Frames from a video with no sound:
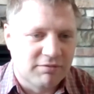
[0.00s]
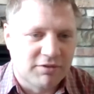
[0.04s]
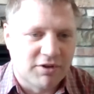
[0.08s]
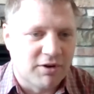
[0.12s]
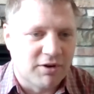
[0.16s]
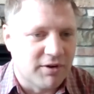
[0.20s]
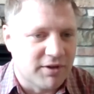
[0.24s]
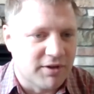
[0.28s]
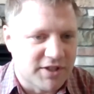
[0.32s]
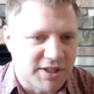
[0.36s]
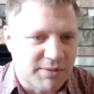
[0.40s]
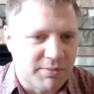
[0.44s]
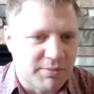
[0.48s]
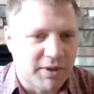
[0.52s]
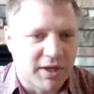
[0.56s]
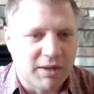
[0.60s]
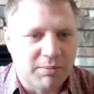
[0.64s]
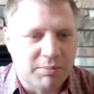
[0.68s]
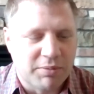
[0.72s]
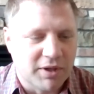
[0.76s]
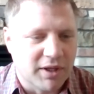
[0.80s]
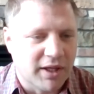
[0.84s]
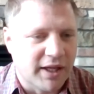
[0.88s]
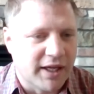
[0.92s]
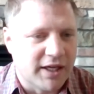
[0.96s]
currency
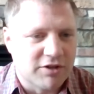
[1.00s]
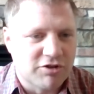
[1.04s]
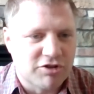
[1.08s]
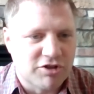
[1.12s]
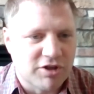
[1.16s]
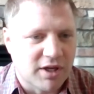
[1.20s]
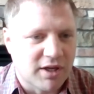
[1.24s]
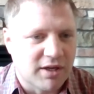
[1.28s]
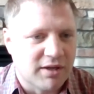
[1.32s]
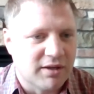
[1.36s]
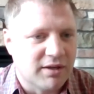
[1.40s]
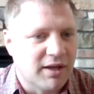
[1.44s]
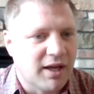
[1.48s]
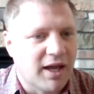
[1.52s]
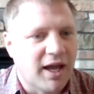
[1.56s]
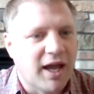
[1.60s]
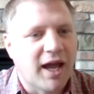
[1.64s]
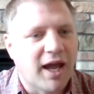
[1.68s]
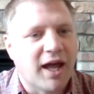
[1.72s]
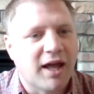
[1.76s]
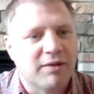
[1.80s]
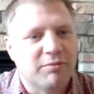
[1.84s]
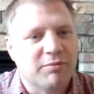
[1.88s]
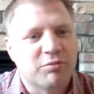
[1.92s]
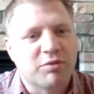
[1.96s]
manipulation
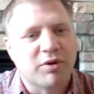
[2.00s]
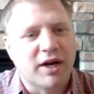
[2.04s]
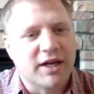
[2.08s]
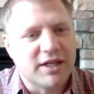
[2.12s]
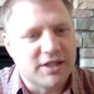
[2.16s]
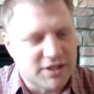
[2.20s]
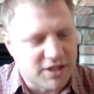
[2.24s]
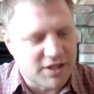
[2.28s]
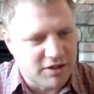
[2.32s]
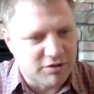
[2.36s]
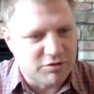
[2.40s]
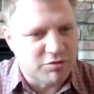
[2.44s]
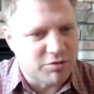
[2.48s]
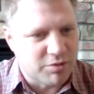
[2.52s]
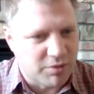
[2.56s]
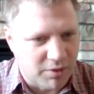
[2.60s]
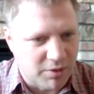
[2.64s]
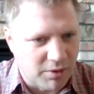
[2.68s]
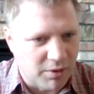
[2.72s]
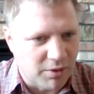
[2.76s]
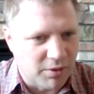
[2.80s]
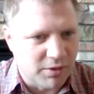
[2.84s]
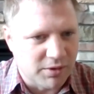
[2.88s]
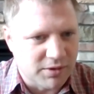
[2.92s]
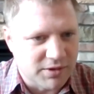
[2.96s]
and price
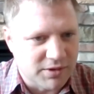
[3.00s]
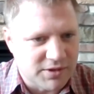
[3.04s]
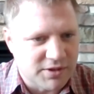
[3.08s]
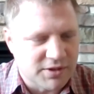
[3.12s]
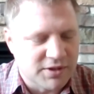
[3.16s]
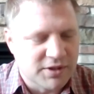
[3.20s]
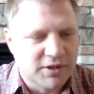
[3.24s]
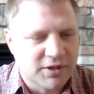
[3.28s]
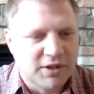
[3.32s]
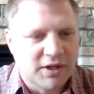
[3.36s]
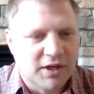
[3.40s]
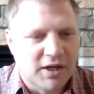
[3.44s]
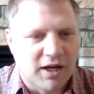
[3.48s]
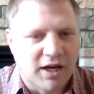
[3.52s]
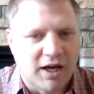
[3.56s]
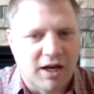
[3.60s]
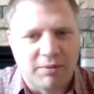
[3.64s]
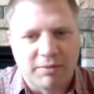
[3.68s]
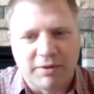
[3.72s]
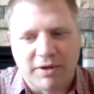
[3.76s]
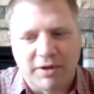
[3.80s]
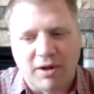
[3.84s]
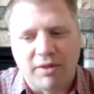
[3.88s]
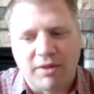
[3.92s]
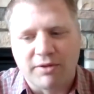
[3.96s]
controls
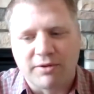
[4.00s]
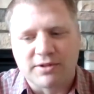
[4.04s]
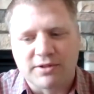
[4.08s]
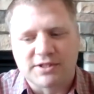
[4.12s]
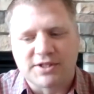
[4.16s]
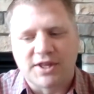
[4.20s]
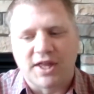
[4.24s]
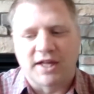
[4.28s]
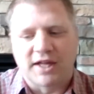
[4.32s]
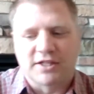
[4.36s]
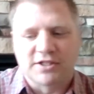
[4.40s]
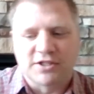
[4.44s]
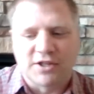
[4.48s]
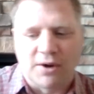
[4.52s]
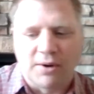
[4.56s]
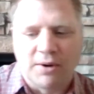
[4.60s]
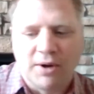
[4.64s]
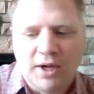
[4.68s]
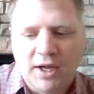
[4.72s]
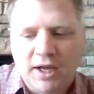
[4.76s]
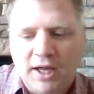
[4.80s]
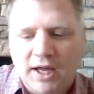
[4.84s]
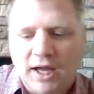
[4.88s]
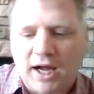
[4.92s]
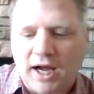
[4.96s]
and all those things. So
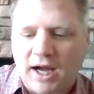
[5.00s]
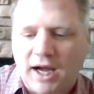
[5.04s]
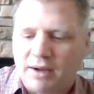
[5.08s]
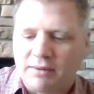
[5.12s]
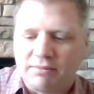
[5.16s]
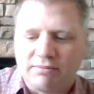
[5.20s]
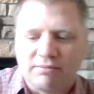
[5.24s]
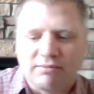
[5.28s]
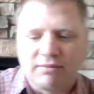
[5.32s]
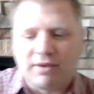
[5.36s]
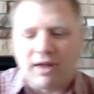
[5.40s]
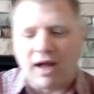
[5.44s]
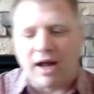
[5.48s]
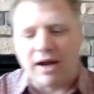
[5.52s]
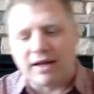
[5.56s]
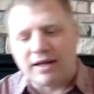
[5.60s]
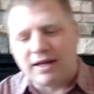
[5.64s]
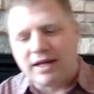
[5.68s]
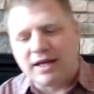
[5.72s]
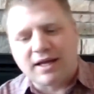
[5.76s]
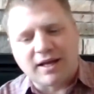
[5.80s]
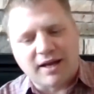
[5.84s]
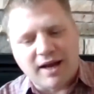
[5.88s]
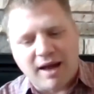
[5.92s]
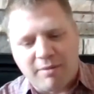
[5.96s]
on an
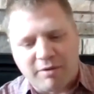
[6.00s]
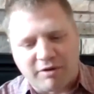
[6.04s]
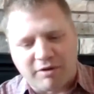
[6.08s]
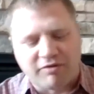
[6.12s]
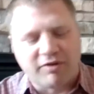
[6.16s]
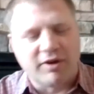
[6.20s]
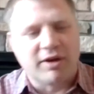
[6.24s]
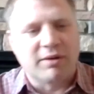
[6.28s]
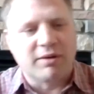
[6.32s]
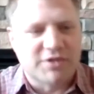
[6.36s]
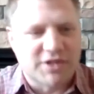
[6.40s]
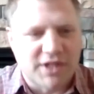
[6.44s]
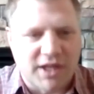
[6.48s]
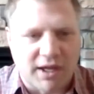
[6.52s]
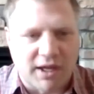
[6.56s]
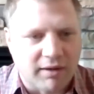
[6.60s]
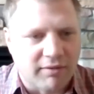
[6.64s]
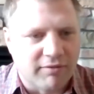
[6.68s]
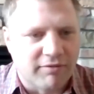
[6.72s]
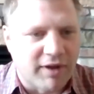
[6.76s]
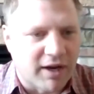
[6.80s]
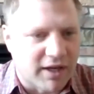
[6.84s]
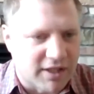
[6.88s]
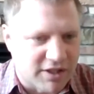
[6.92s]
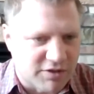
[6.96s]
economic freedom scale,
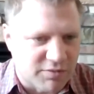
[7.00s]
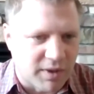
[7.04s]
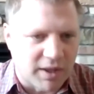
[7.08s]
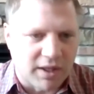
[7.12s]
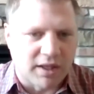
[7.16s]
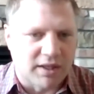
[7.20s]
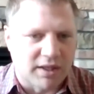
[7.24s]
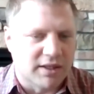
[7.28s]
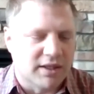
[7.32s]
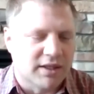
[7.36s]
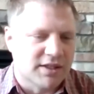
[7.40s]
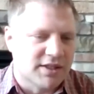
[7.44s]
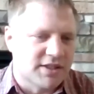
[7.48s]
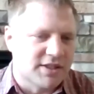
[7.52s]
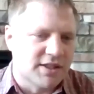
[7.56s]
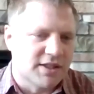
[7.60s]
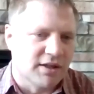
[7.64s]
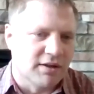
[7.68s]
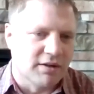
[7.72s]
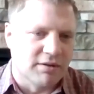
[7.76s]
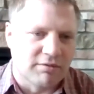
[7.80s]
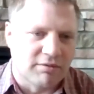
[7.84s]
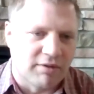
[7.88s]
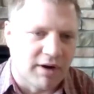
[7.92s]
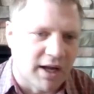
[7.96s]
Venezuela is still